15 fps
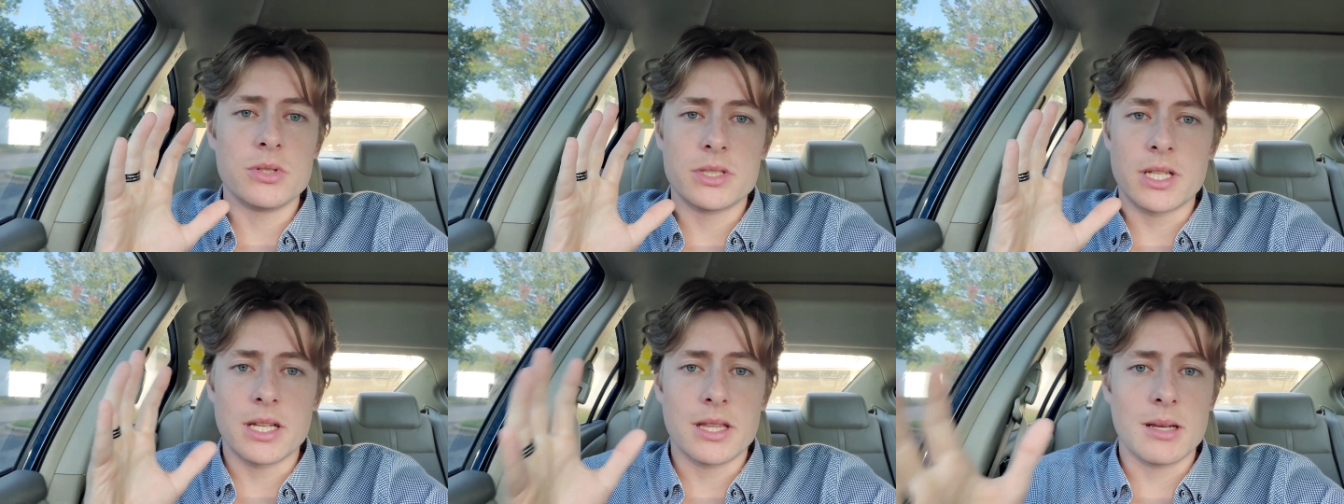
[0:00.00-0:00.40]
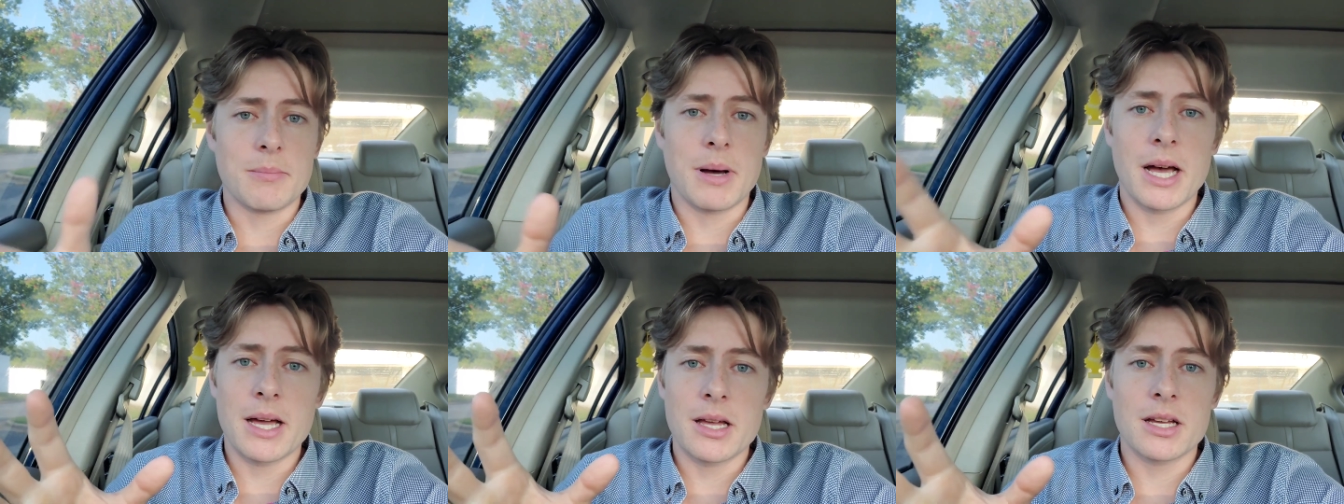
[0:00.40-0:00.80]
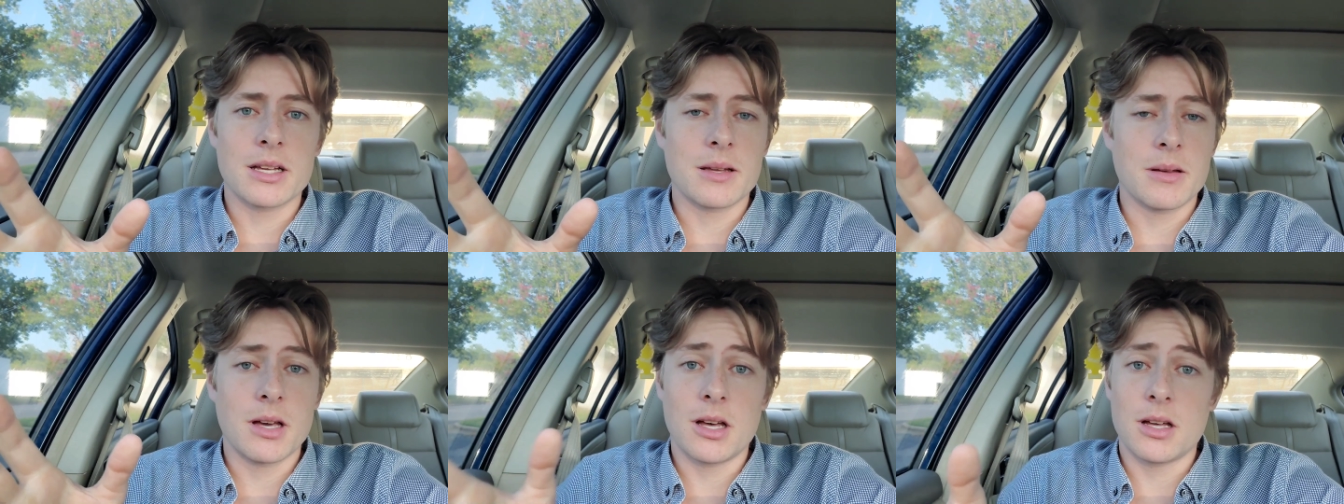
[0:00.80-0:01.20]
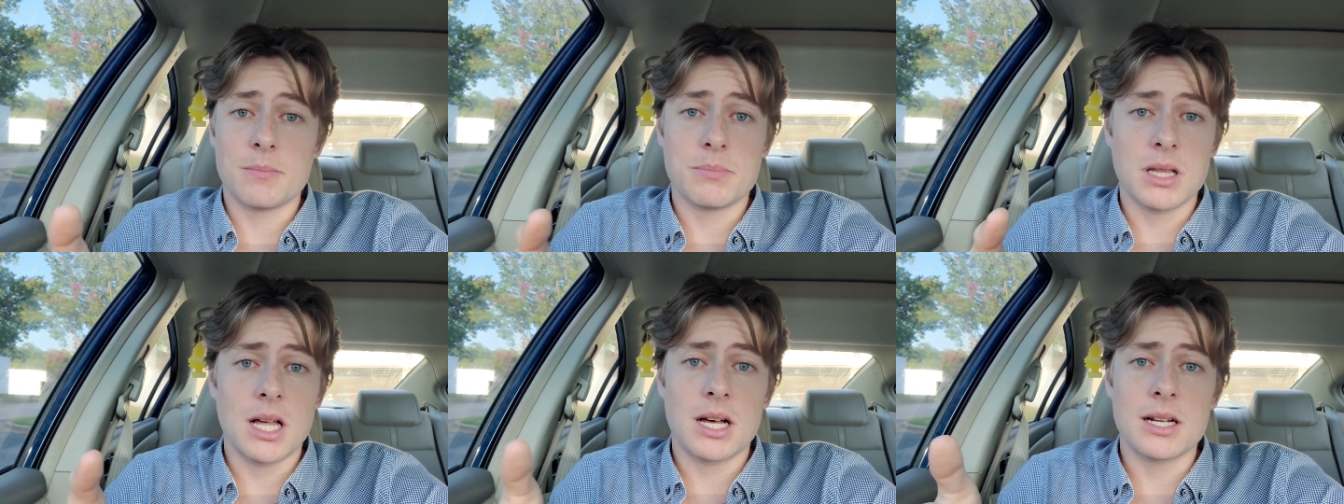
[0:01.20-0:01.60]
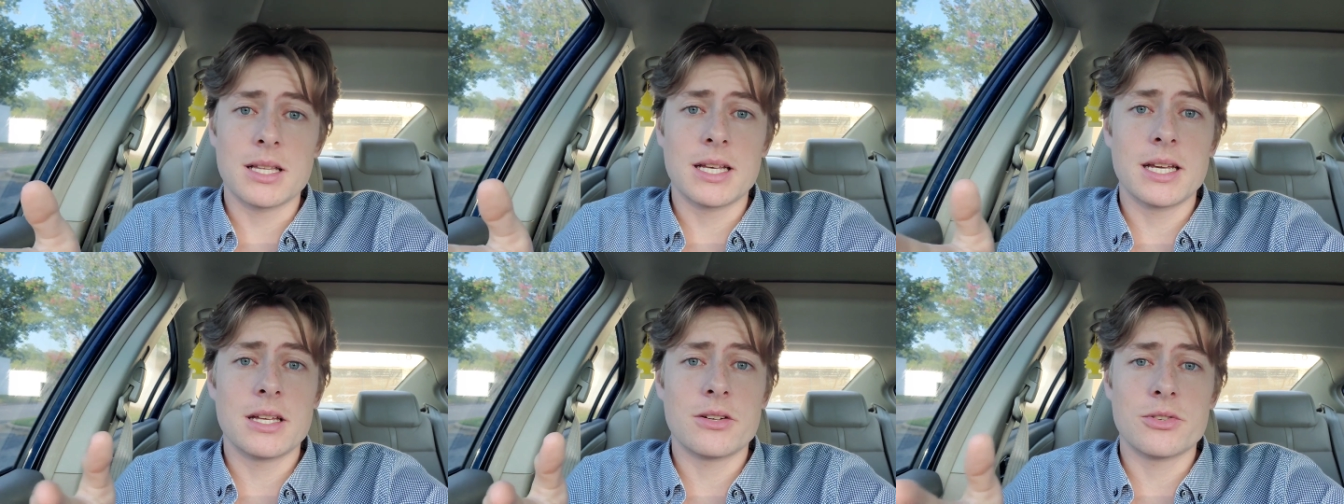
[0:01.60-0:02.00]
is they buy a plot of
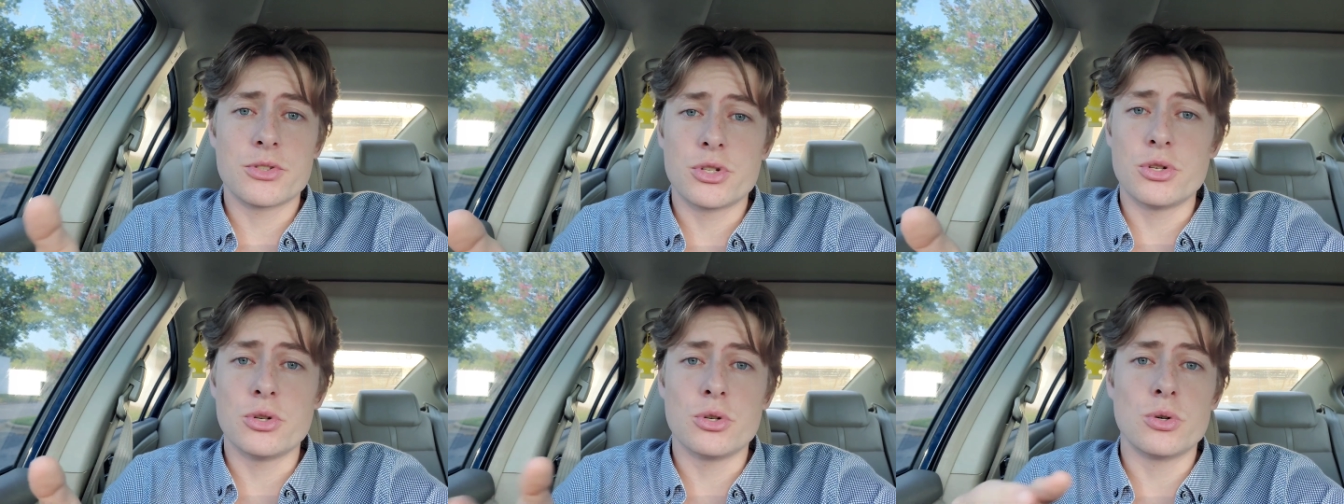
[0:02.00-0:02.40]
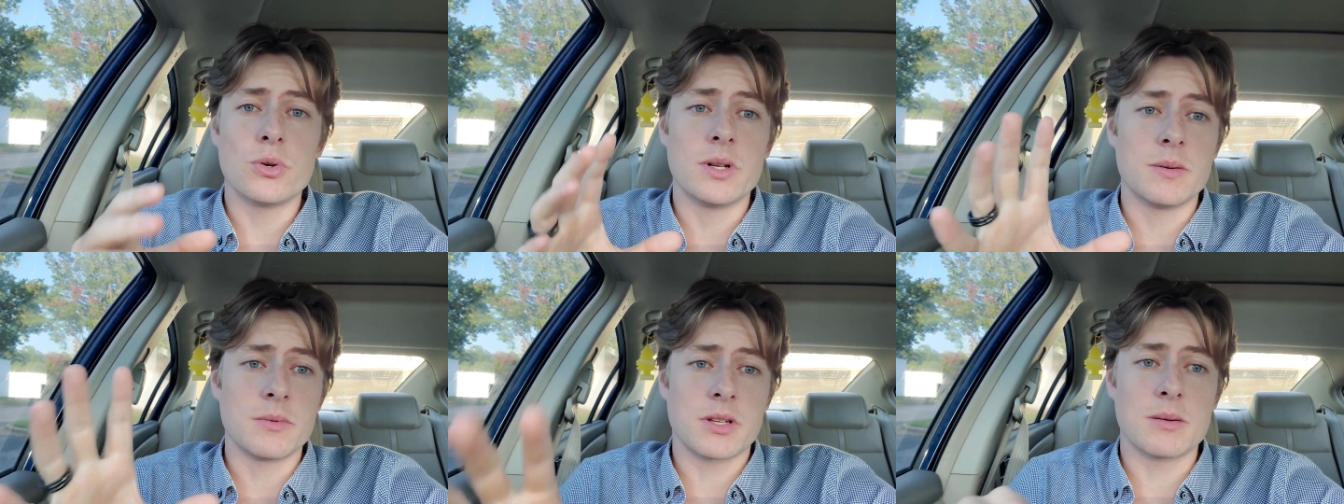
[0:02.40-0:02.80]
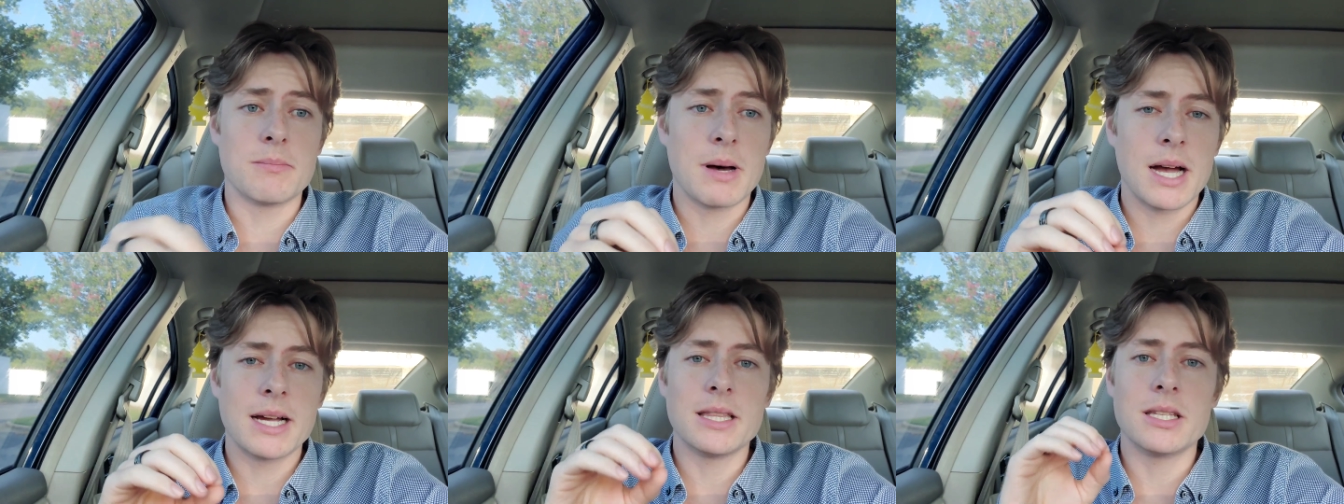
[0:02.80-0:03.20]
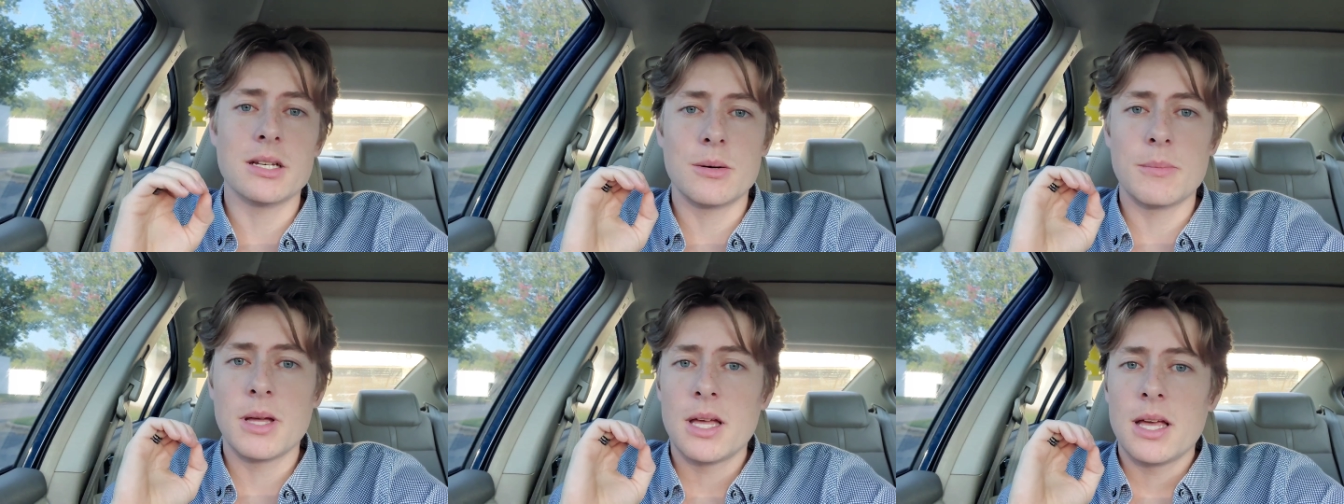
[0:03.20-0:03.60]
land or two and combine them,